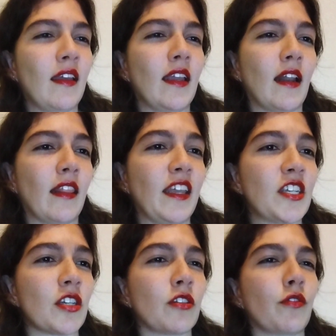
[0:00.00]
in
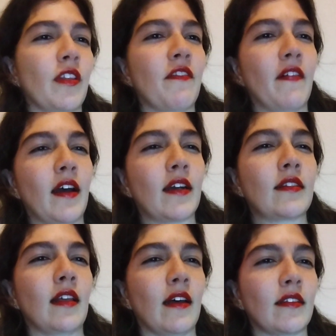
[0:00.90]
addition to the
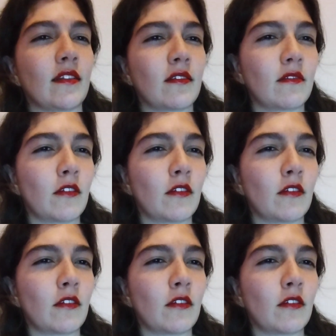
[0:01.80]
fact that